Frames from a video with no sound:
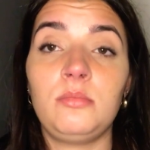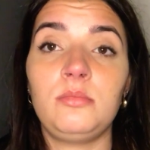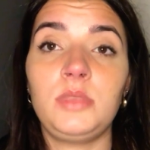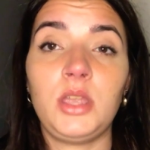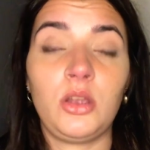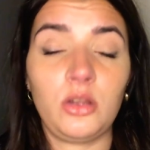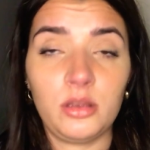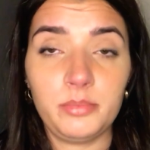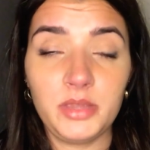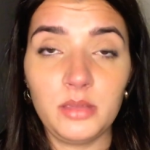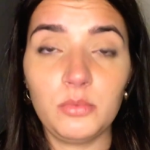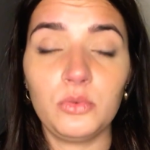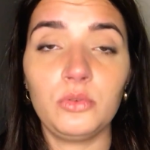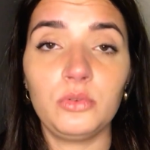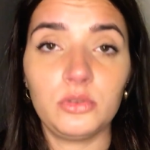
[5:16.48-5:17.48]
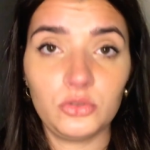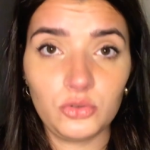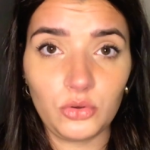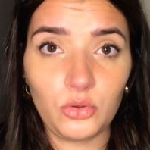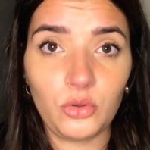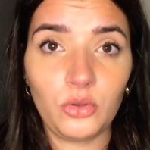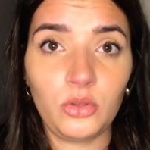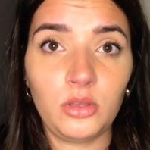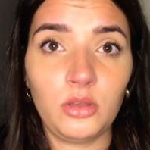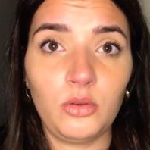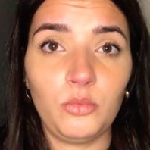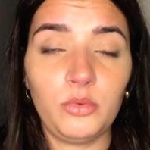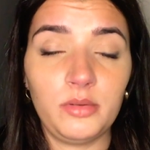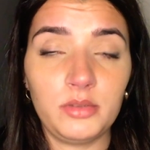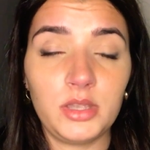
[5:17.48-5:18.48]
There are people who control
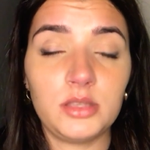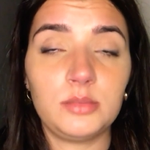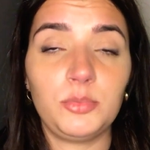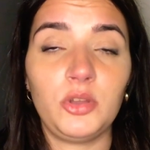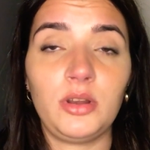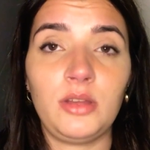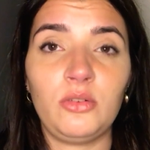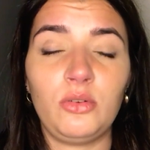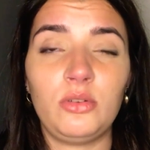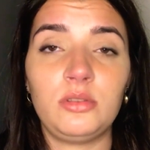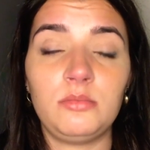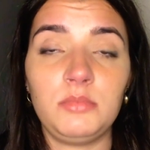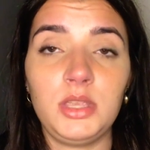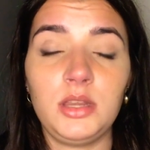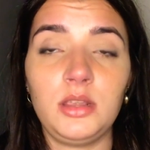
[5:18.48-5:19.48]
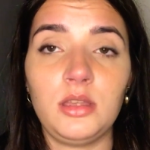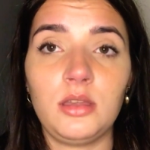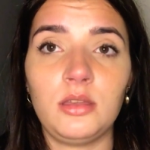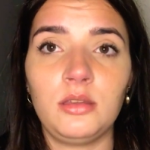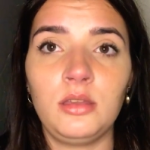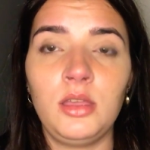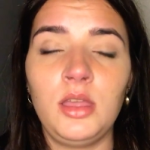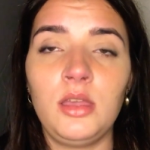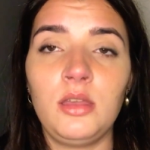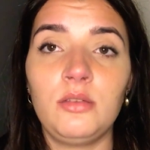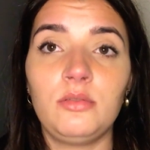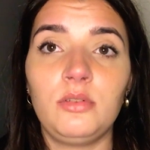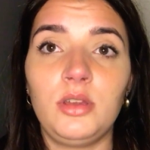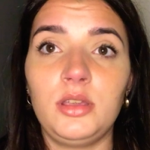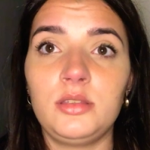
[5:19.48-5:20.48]
what gets put out on the media.
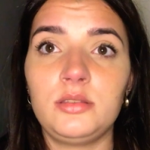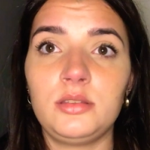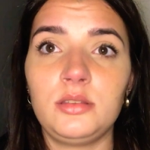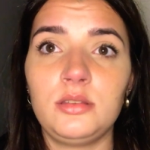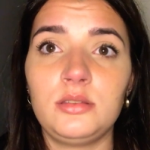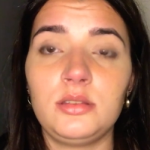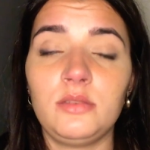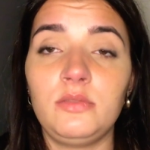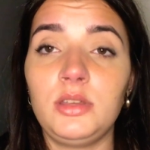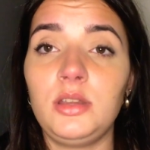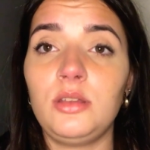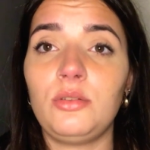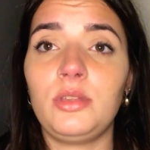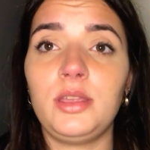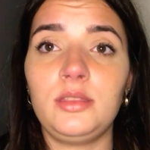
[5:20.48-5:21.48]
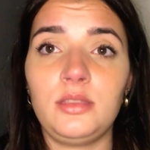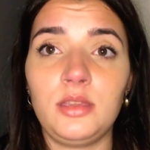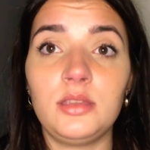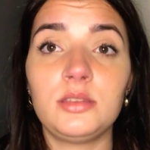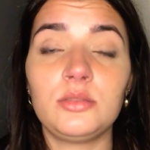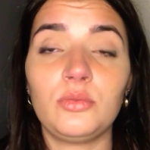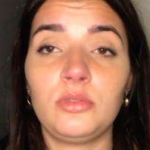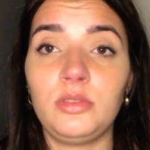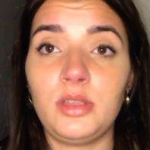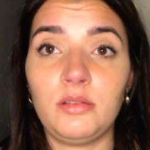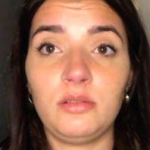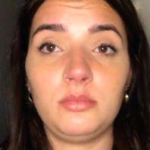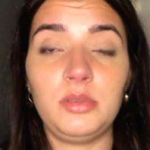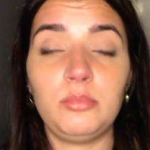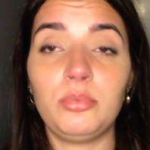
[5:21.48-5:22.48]
For instance, a video like this will
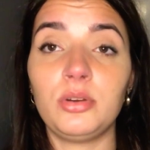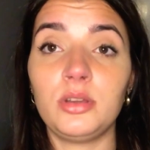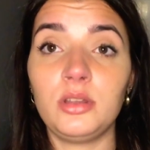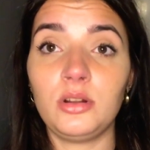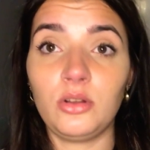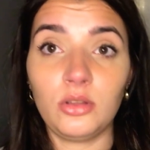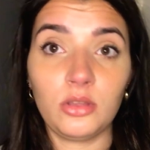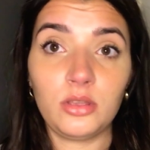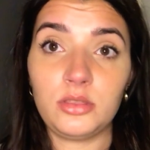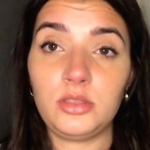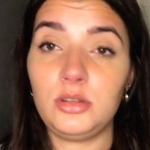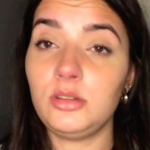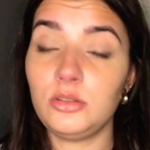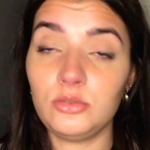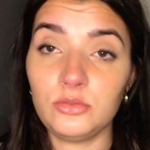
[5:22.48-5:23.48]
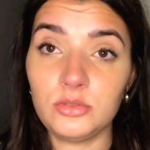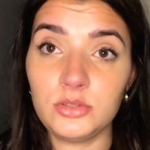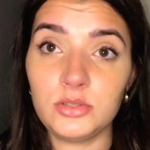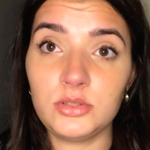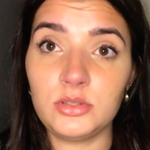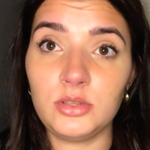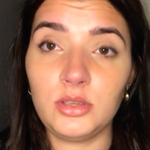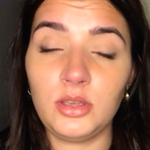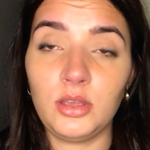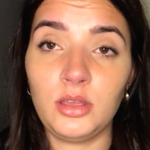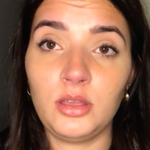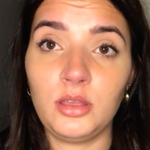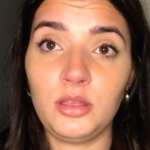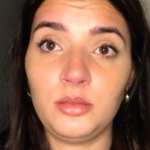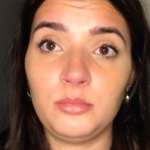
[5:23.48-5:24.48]
never be put on the news,
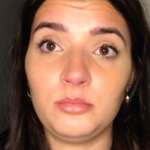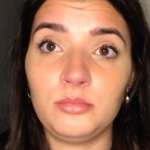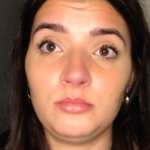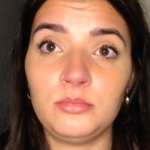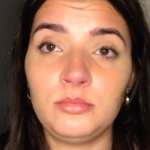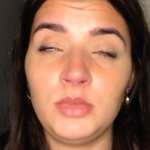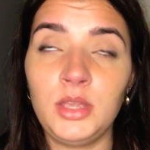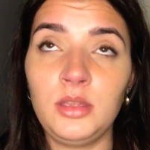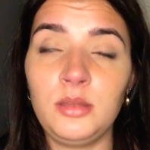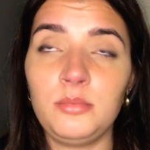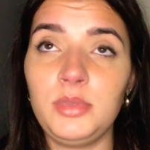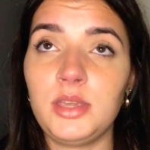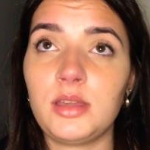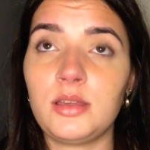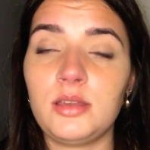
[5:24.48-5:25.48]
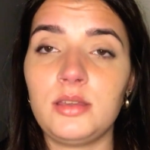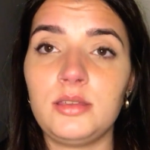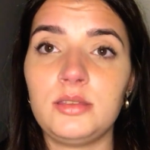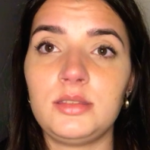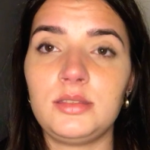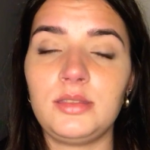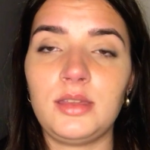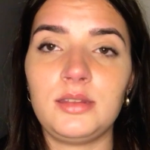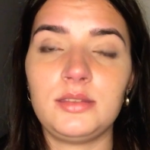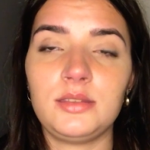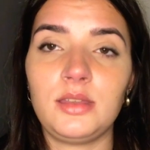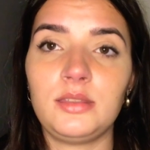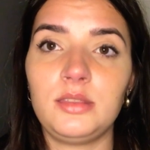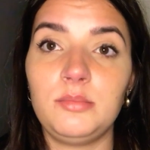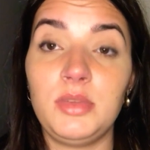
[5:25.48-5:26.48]
because that is
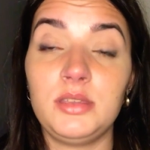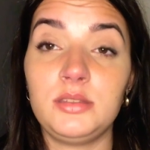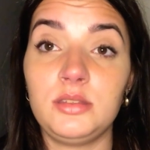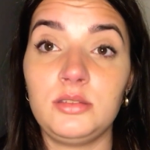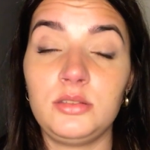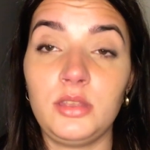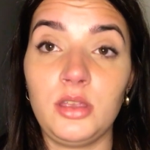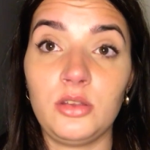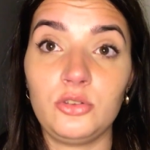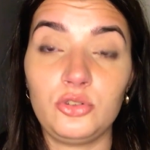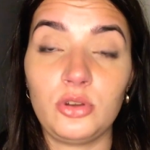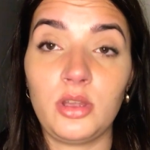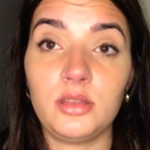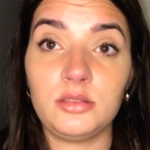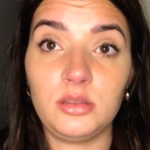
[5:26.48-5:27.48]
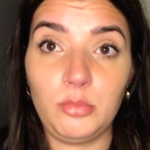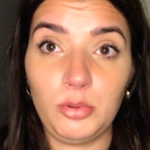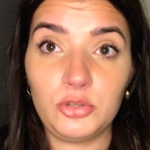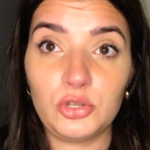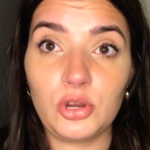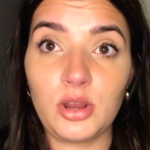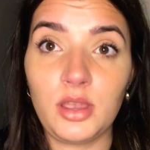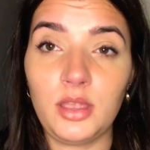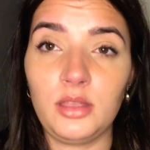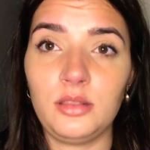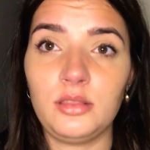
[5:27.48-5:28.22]
not the message they're trying to portray.